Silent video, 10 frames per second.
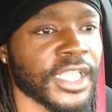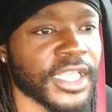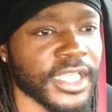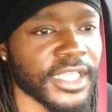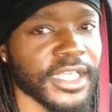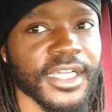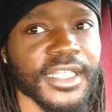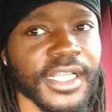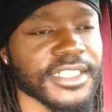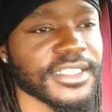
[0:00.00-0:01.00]
And
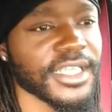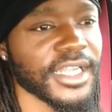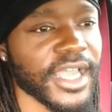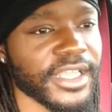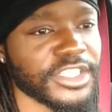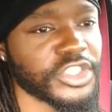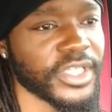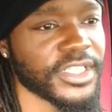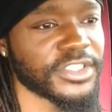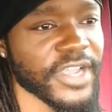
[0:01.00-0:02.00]
like I said, I
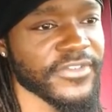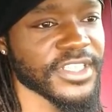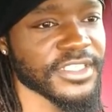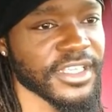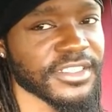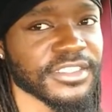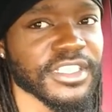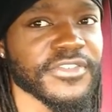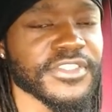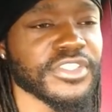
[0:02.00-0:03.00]
enjoy driving stick
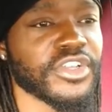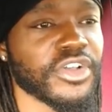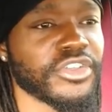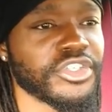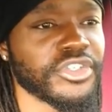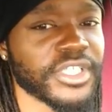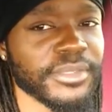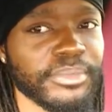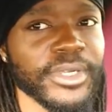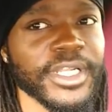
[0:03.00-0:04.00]
shifts. You know, you
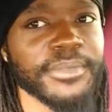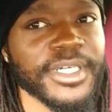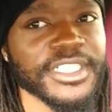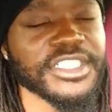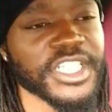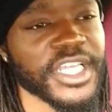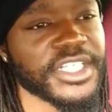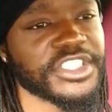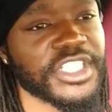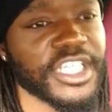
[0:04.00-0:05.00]
can pretty much
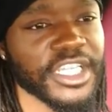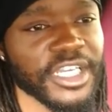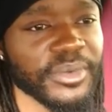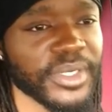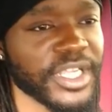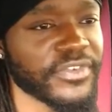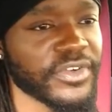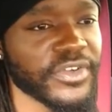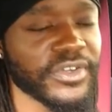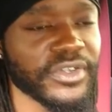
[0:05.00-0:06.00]
change the gear
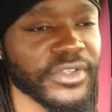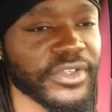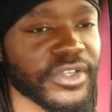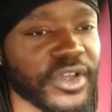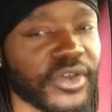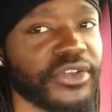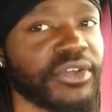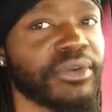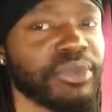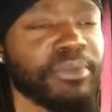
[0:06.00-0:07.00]
whenever, you know,
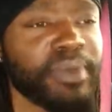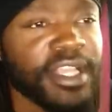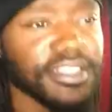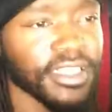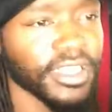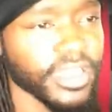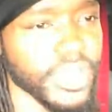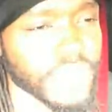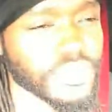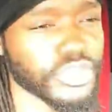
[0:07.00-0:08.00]
you basically
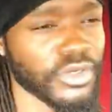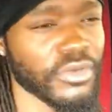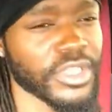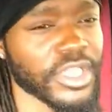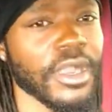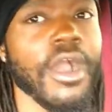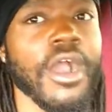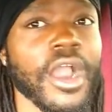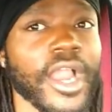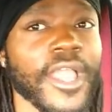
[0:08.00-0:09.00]
can control the
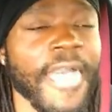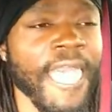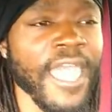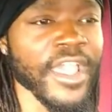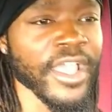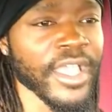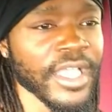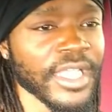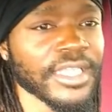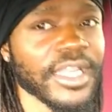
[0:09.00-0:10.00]
car.
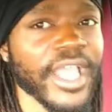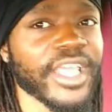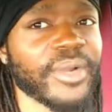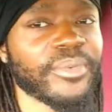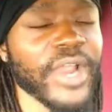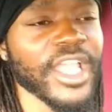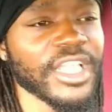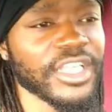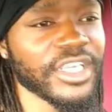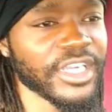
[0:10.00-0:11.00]
Like in a
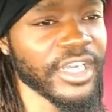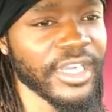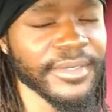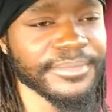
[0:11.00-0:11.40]
regular